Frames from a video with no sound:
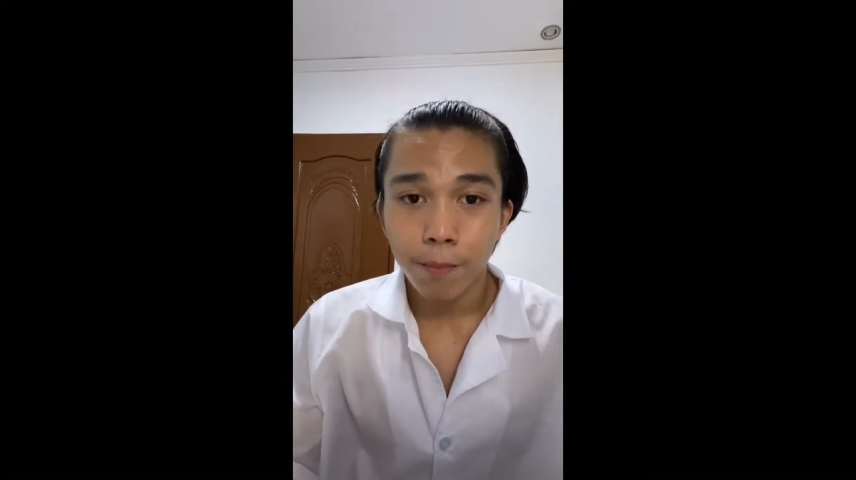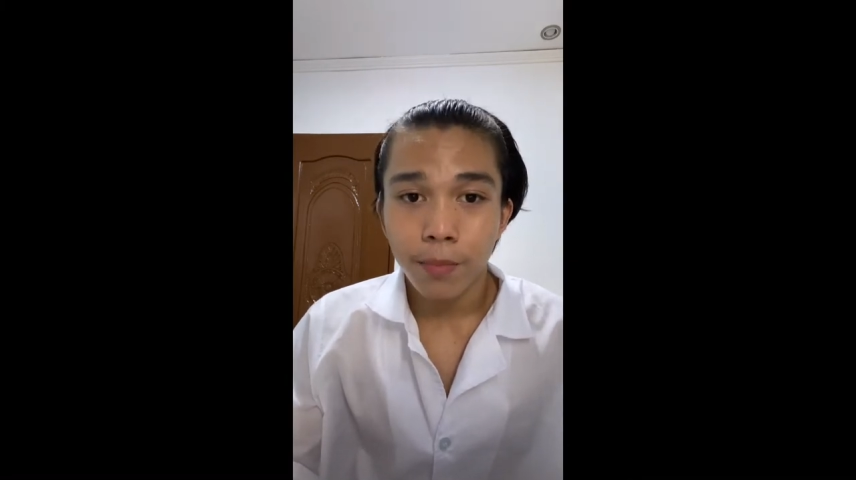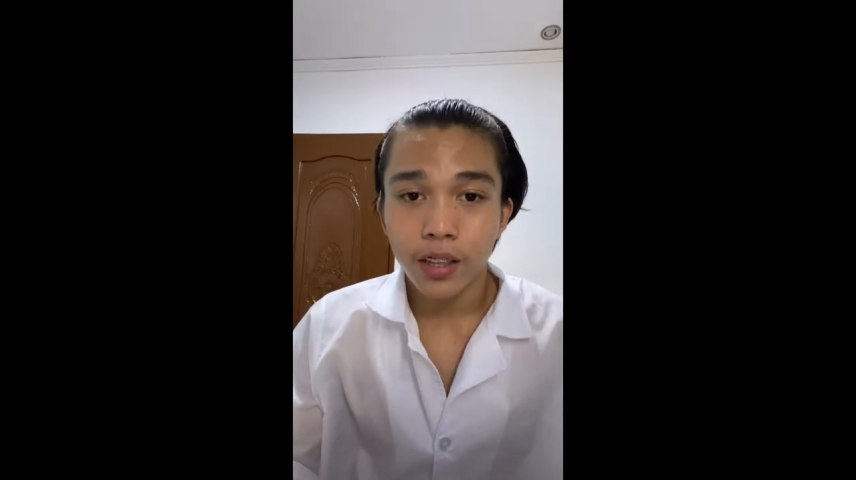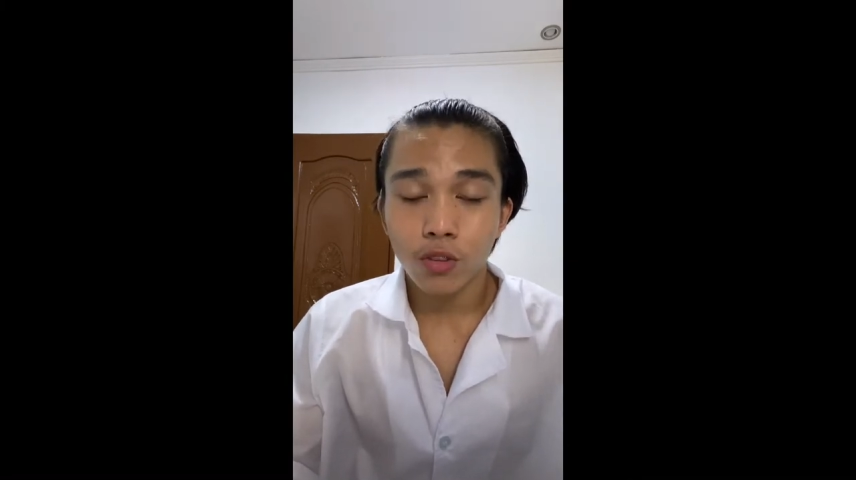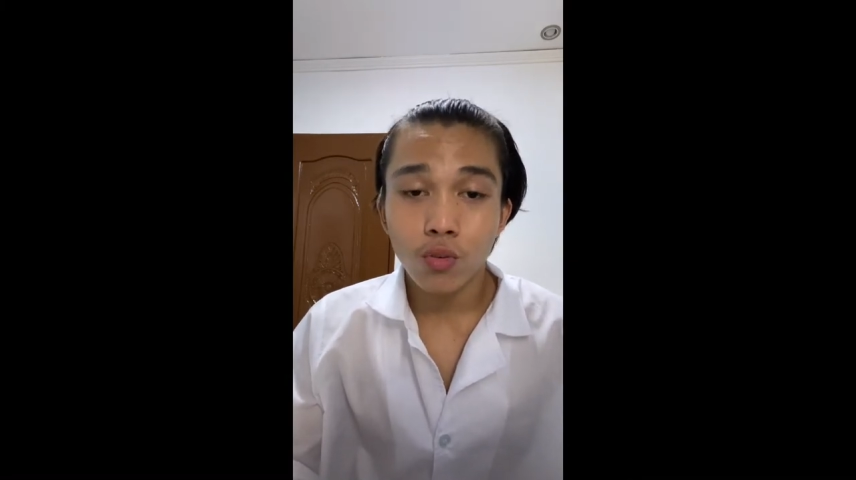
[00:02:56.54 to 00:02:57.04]

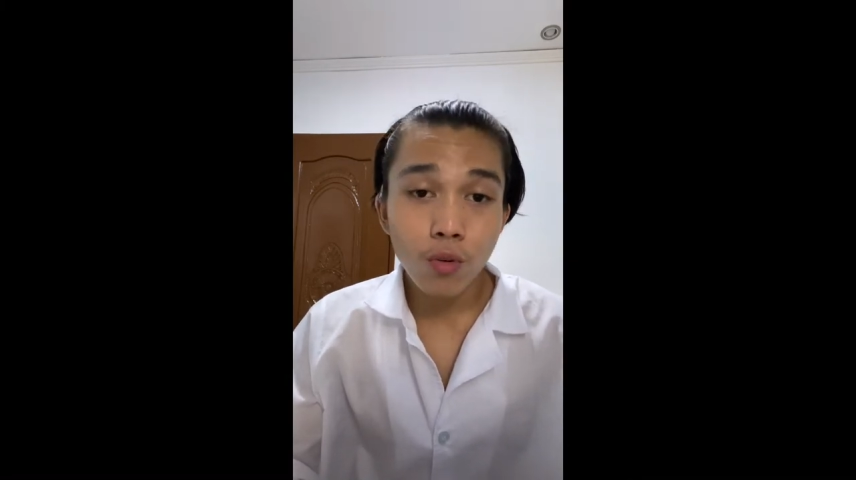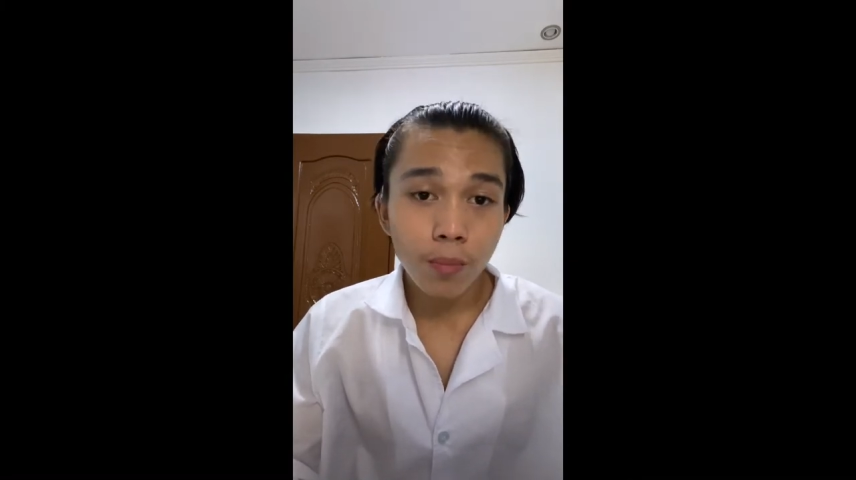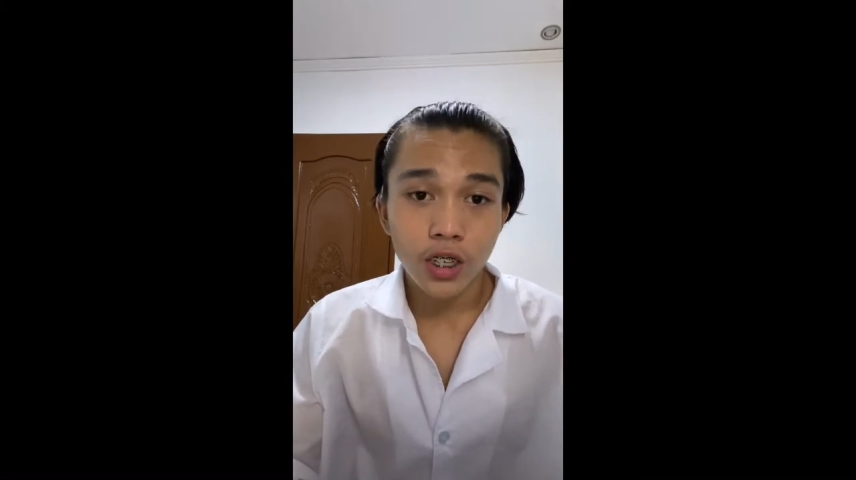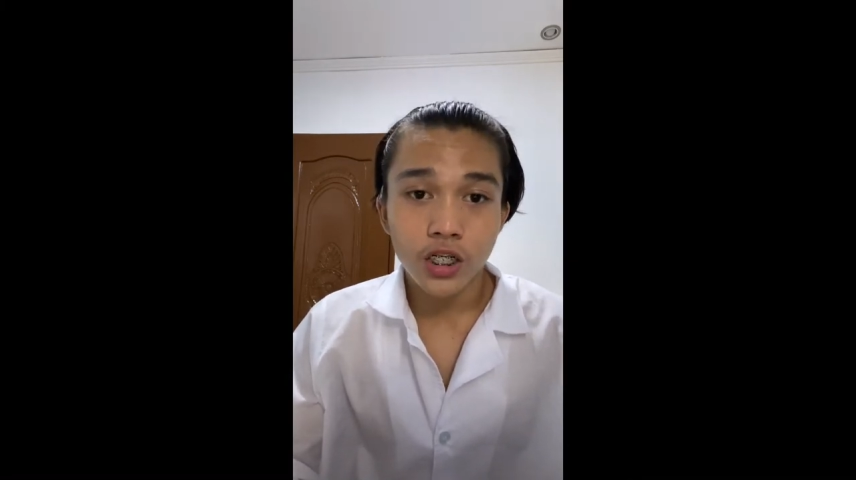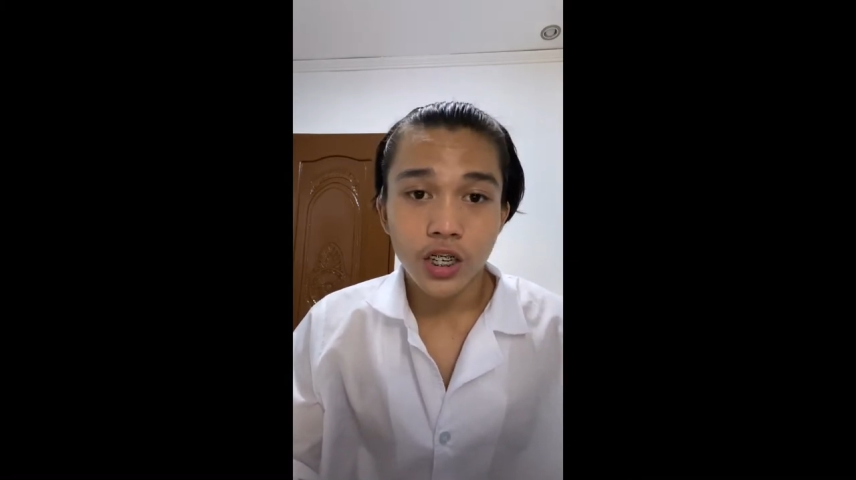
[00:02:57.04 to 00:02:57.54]
but too
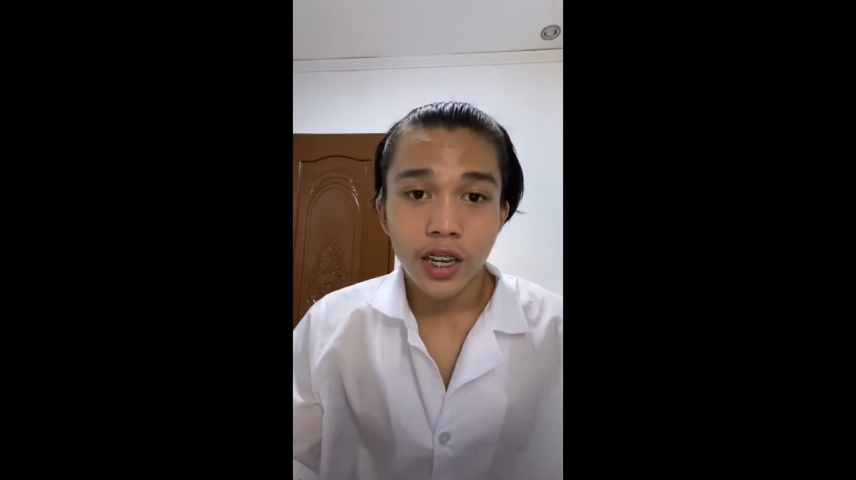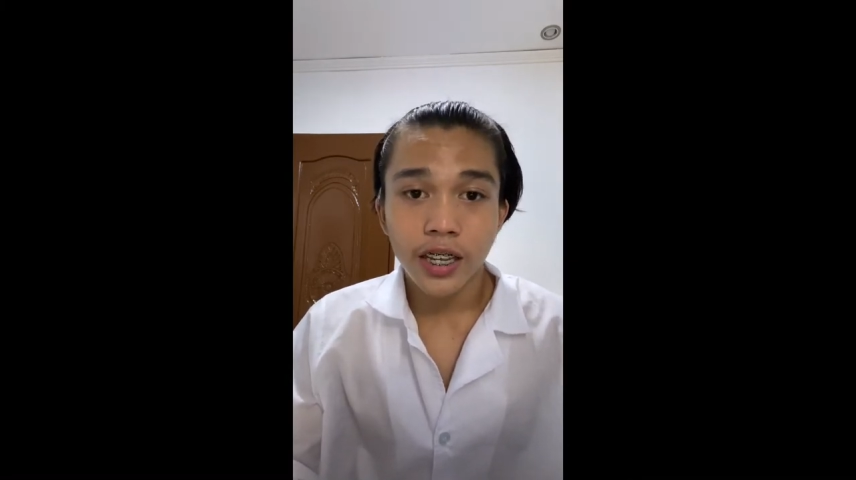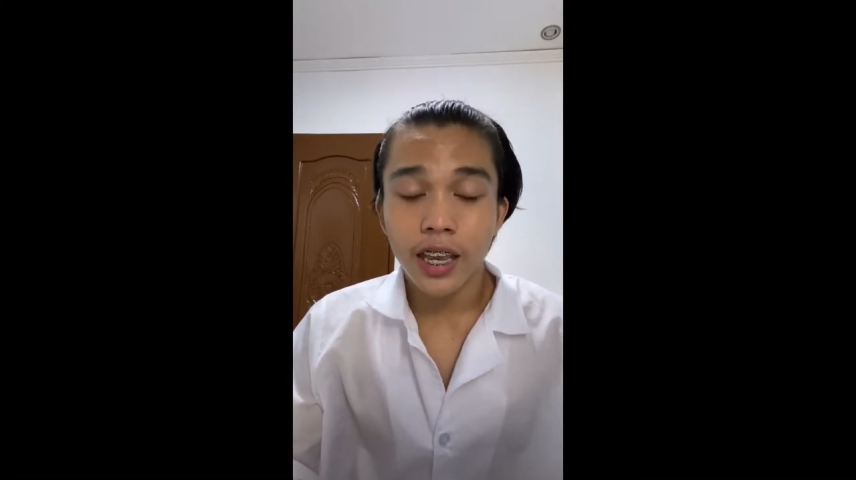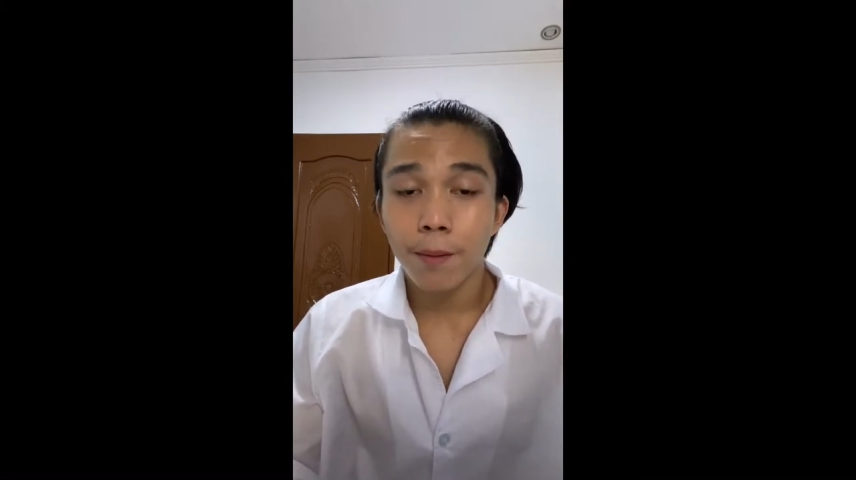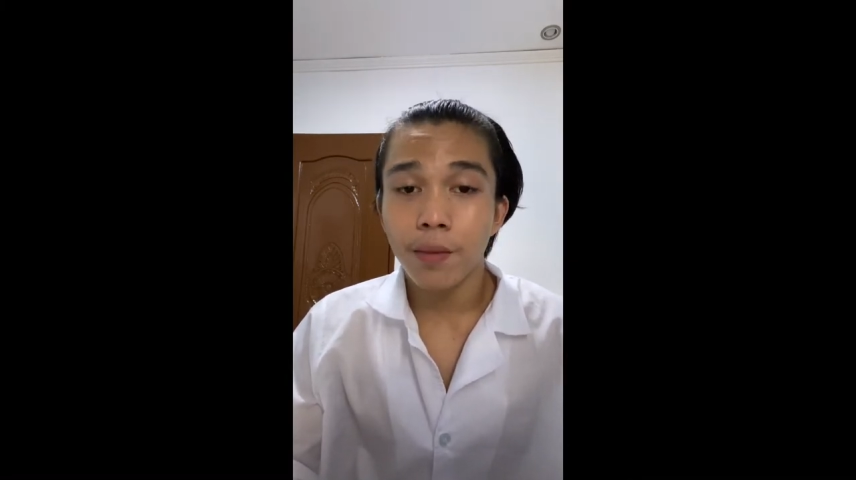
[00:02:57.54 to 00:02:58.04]
much
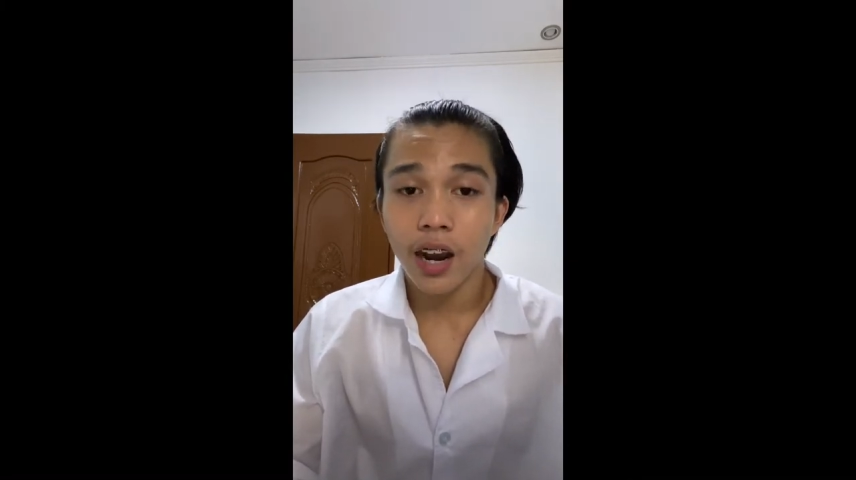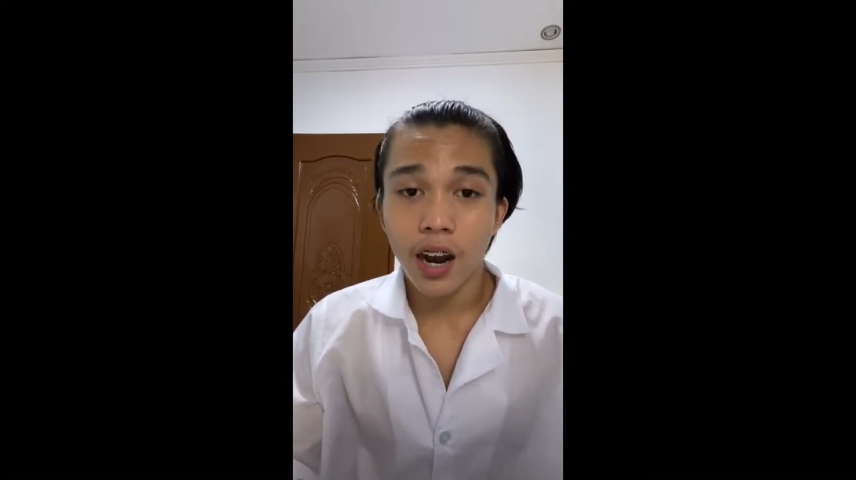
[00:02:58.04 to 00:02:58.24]
can be